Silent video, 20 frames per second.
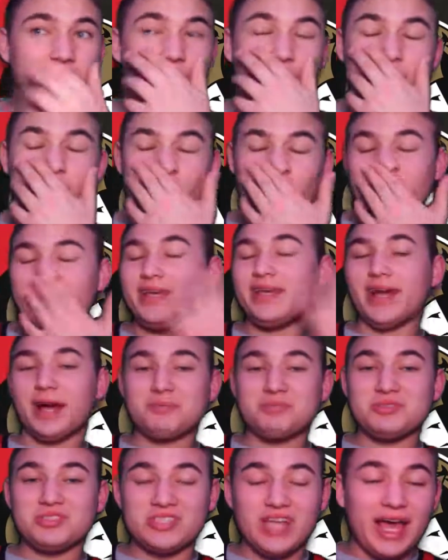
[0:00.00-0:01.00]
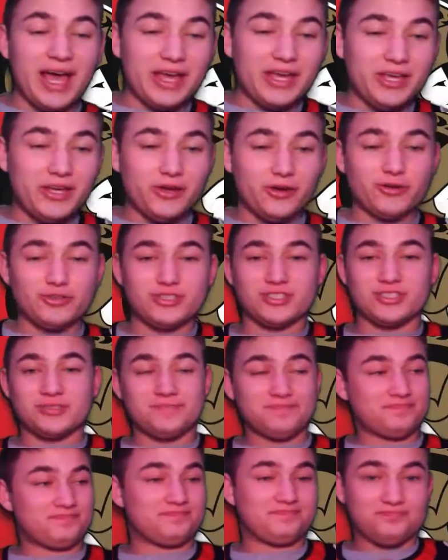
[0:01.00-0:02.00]
Me, I'm sat here just
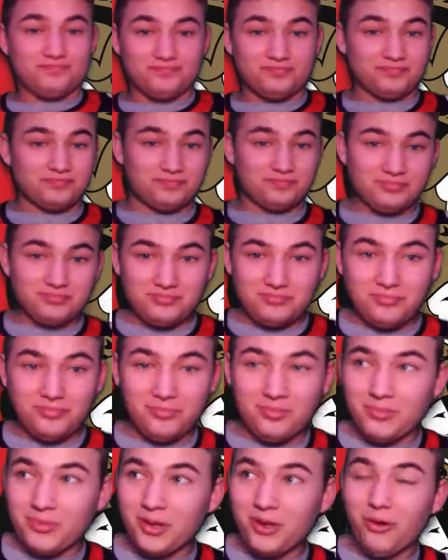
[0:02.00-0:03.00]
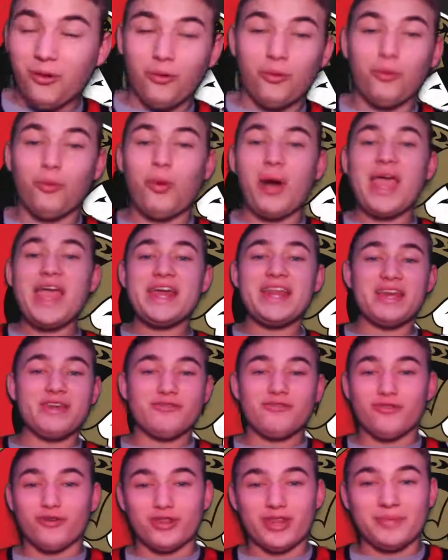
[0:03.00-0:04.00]
waiting
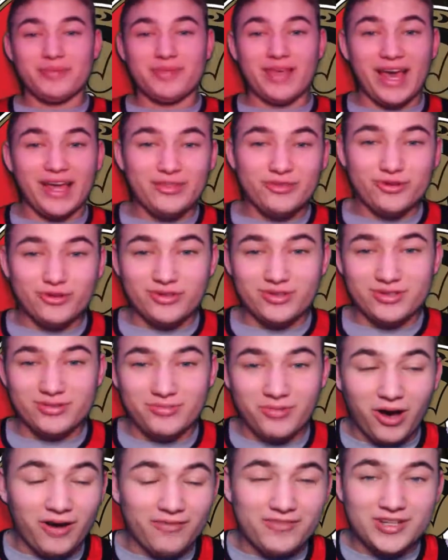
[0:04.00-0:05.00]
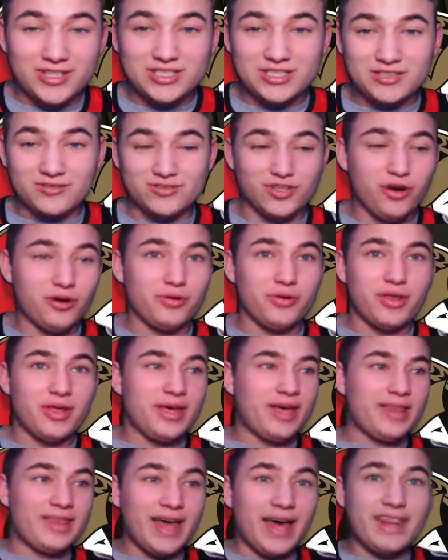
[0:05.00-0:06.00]
for them to enter the offensive zone.
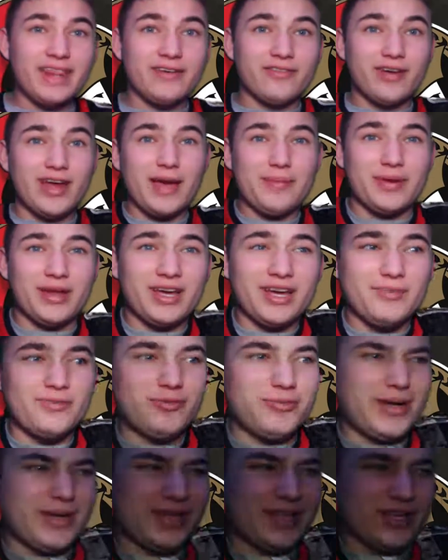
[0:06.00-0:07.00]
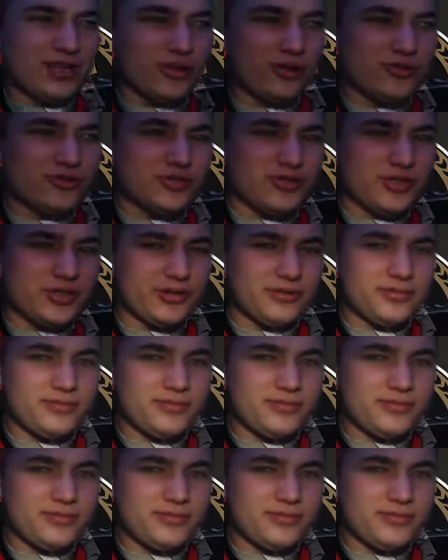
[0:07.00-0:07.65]
That never happened. I gotta move my light closer here.